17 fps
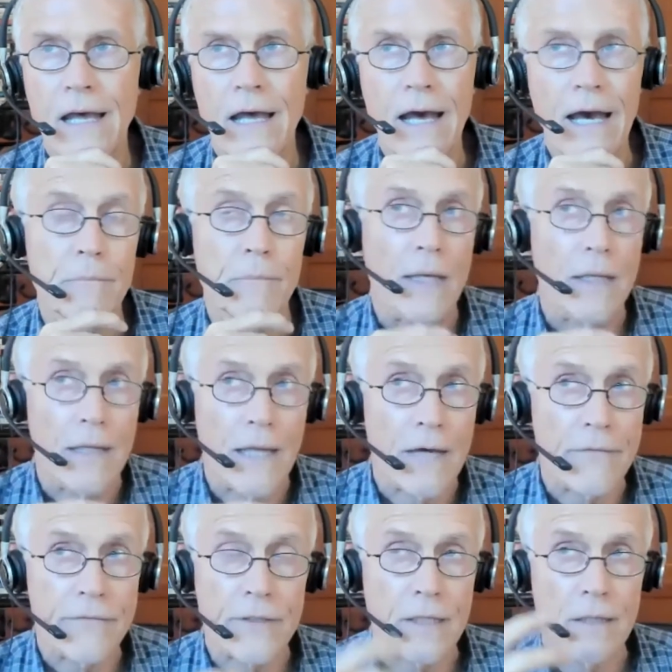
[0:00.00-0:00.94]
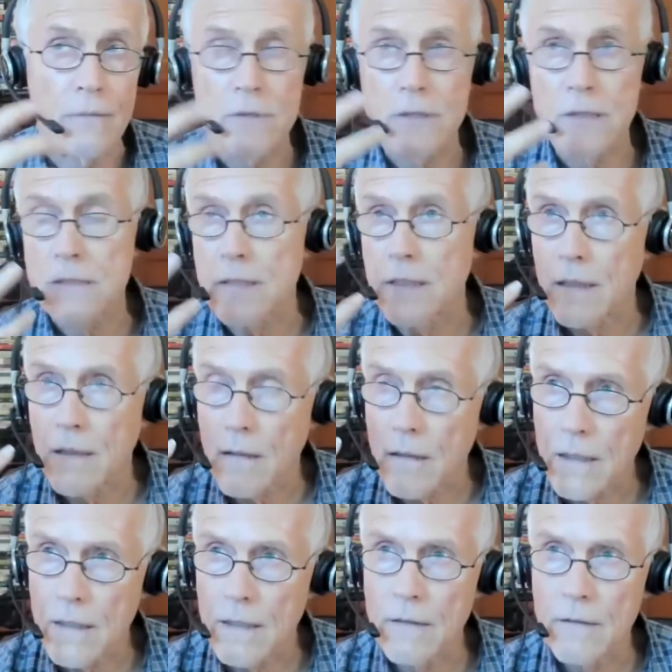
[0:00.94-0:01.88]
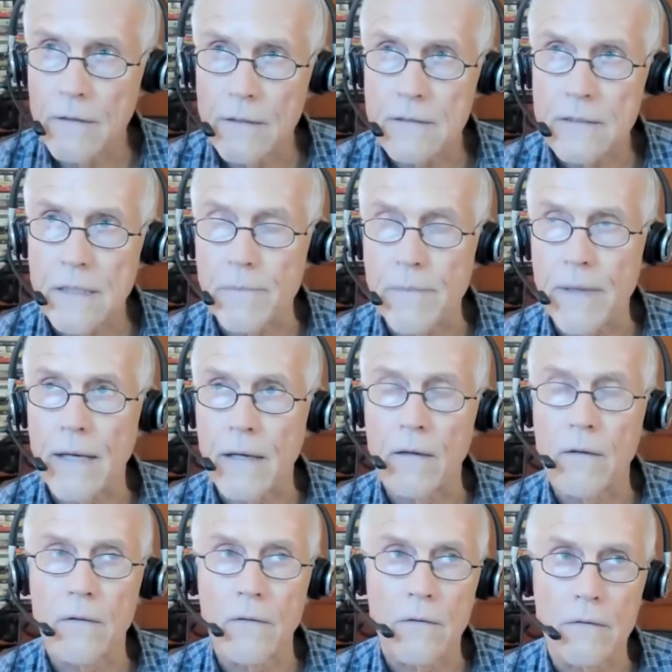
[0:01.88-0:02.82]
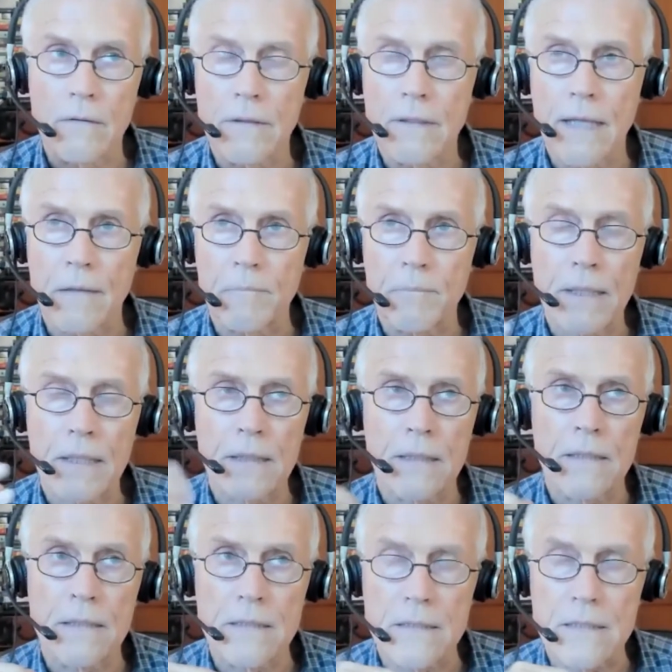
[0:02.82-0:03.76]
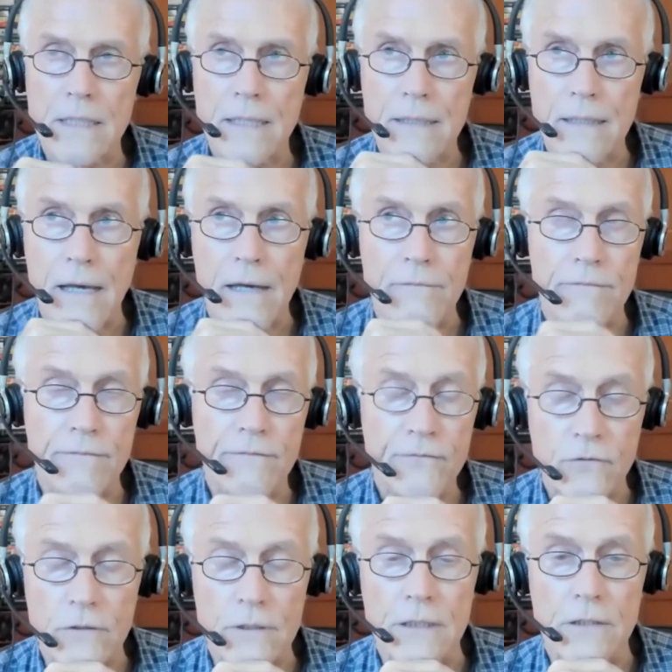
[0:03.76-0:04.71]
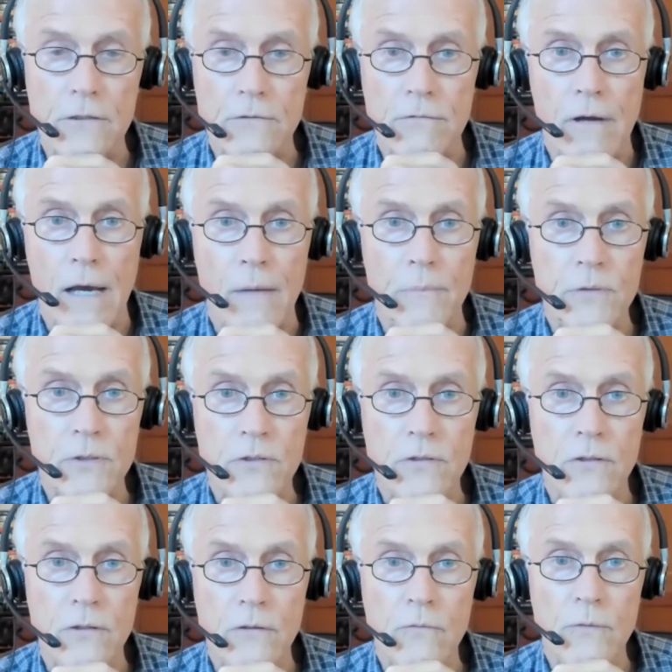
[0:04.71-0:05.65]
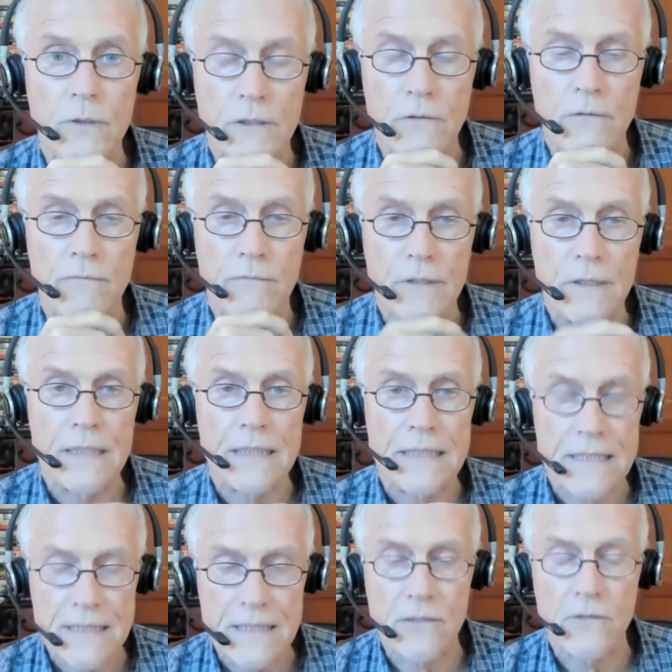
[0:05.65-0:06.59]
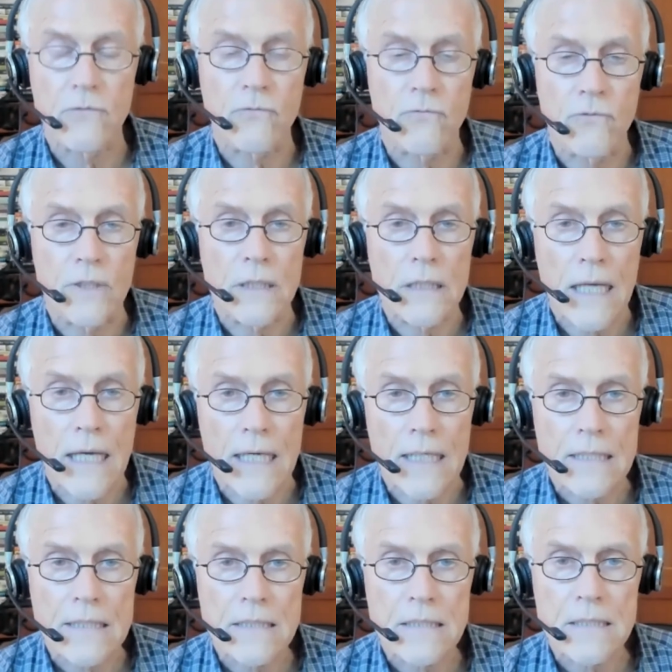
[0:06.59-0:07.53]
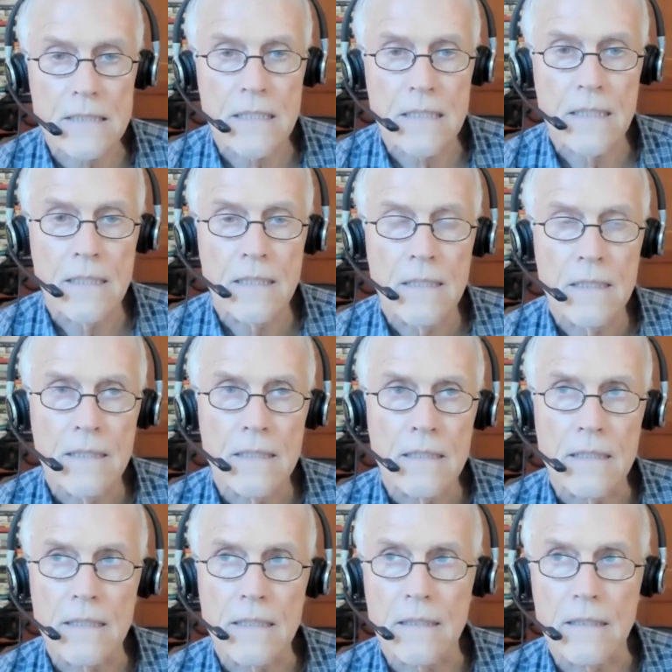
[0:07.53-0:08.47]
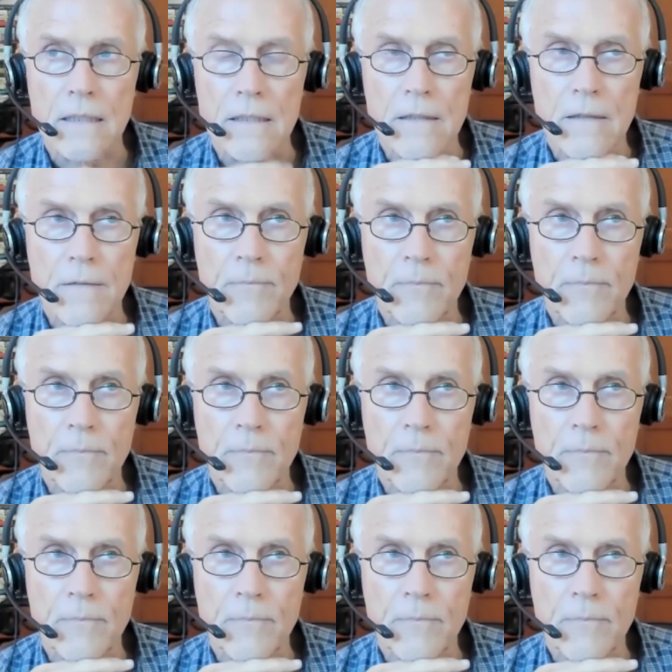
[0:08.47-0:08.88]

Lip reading: I'm not laughing. I'm just like, somehow that penny's not fully dropped. We don't really still realize the